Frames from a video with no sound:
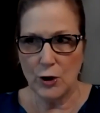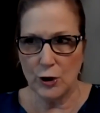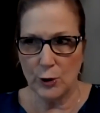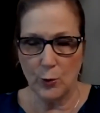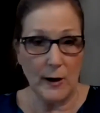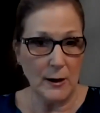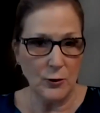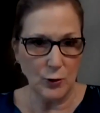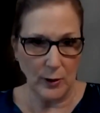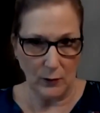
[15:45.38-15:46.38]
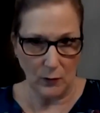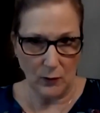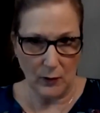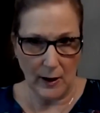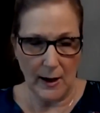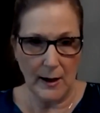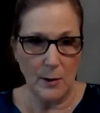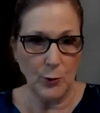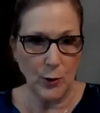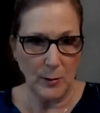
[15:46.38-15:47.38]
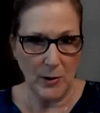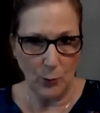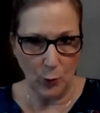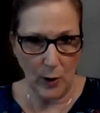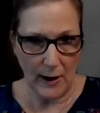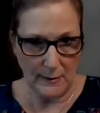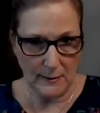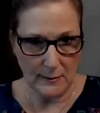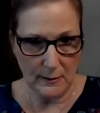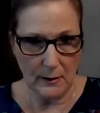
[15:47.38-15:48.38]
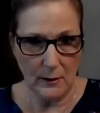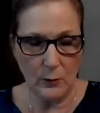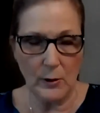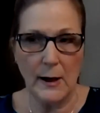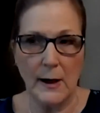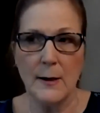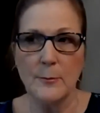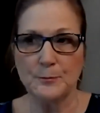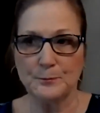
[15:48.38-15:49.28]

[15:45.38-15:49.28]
to interest at a premium rate. Okay.